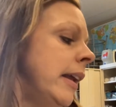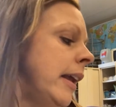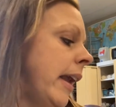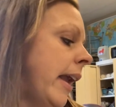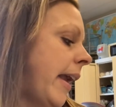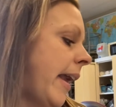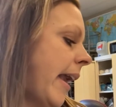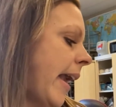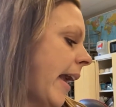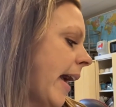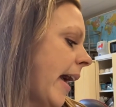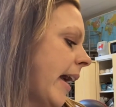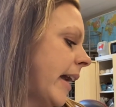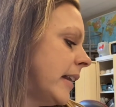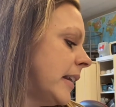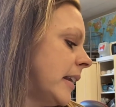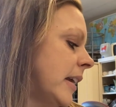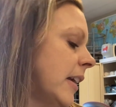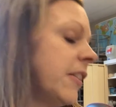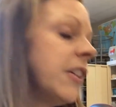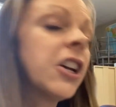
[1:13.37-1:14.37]

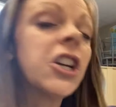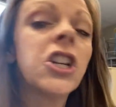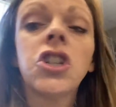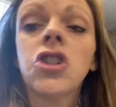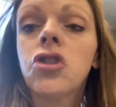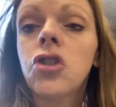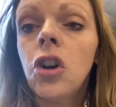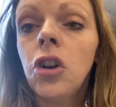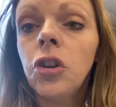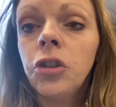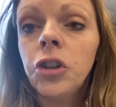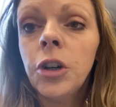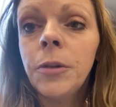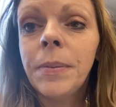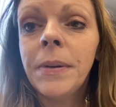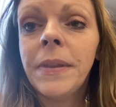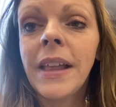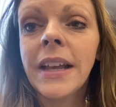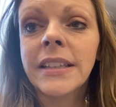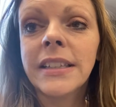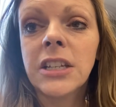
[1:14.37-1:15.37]
And the control group
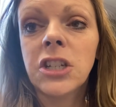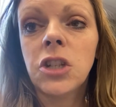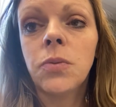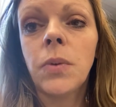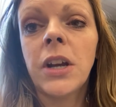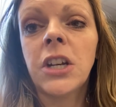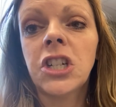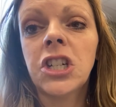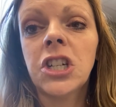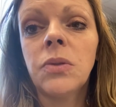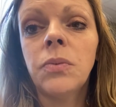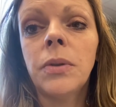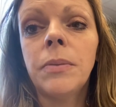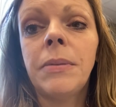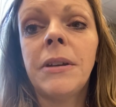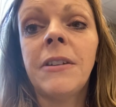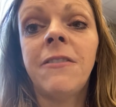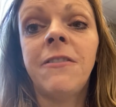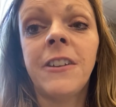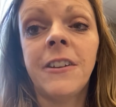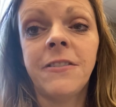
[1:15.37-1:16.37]
in that situation would
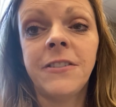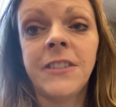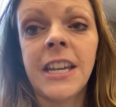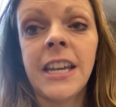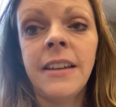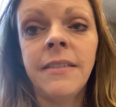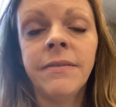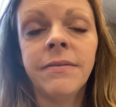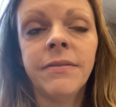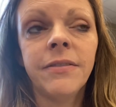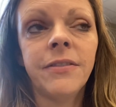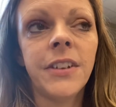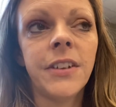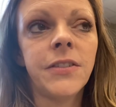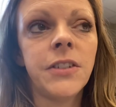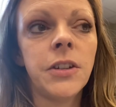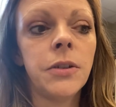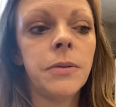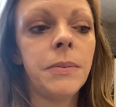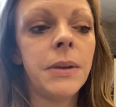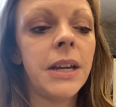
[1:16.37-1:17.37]
be 50.
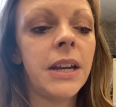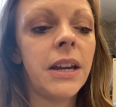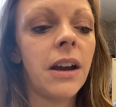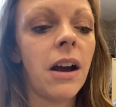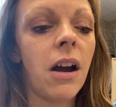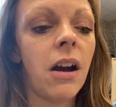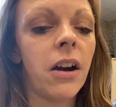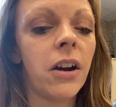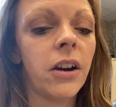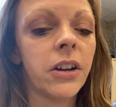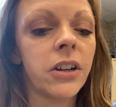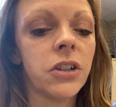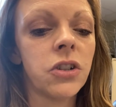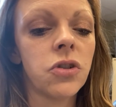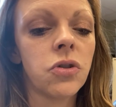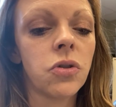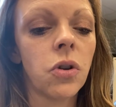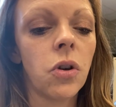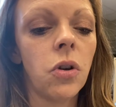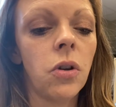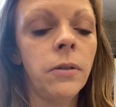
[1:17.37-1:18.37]
50 would be our
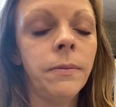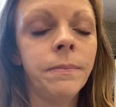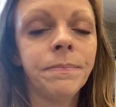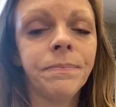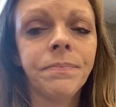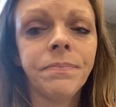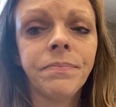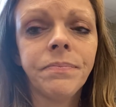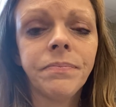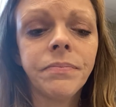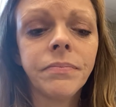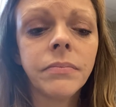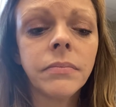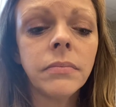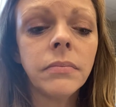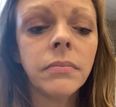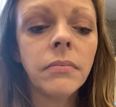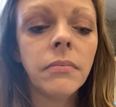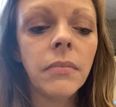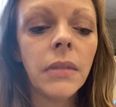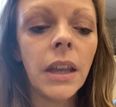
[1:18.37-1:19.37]
control
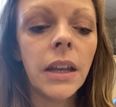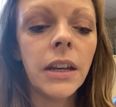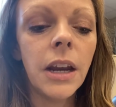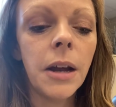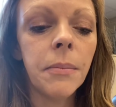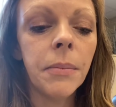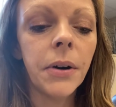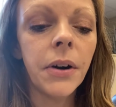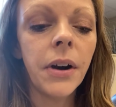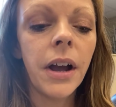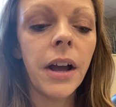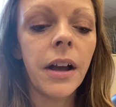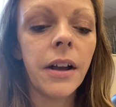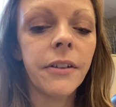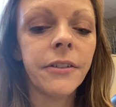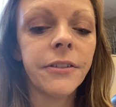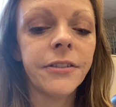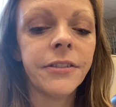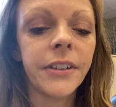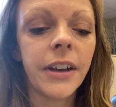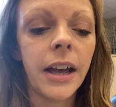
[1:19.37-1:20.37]
number
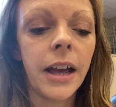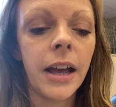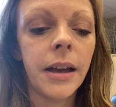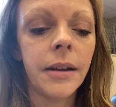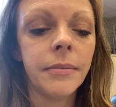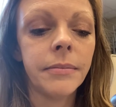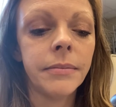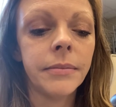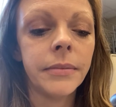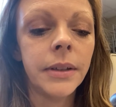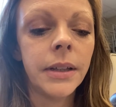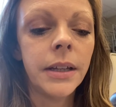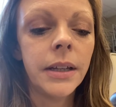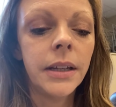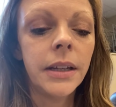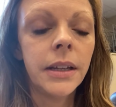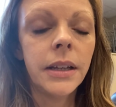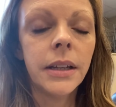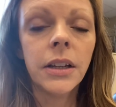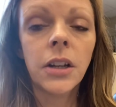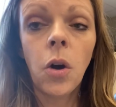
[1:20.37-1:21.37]
of
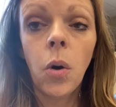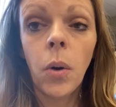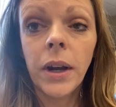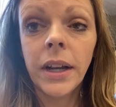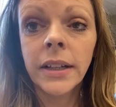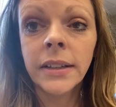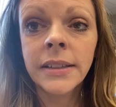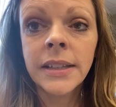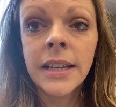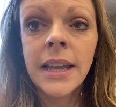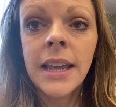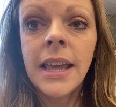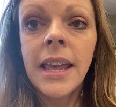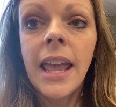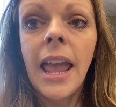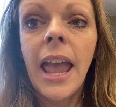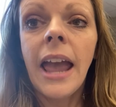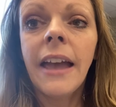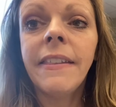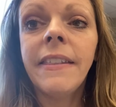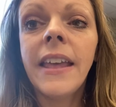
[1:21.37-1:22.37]
coils.
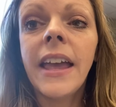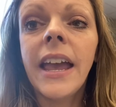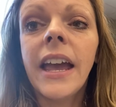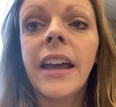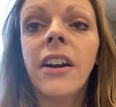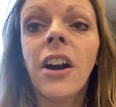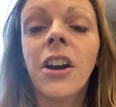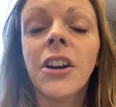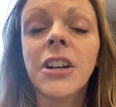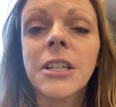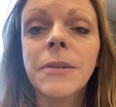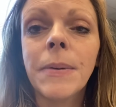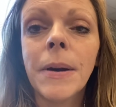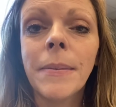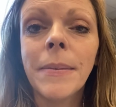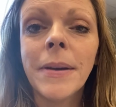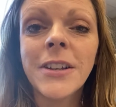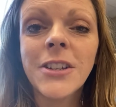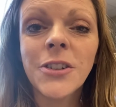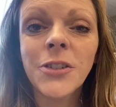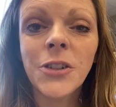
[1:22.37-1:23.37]
And then our
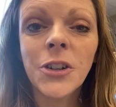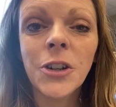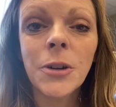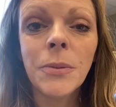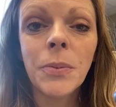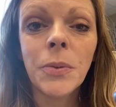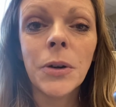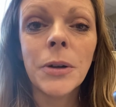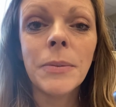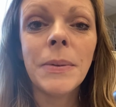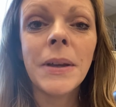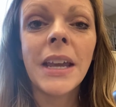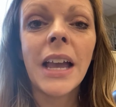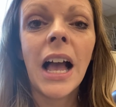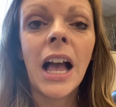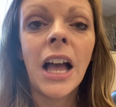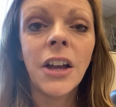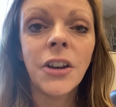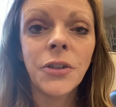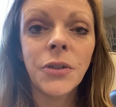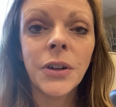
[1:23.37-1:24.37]
experimental group would be
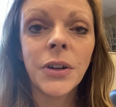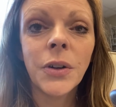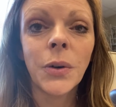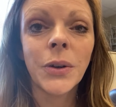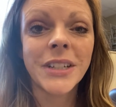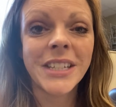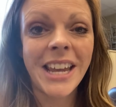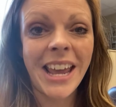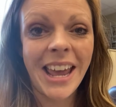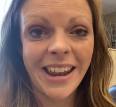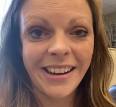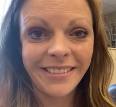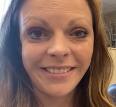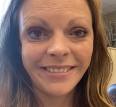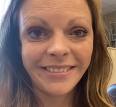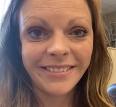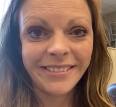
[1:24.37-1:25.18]
100 or 10.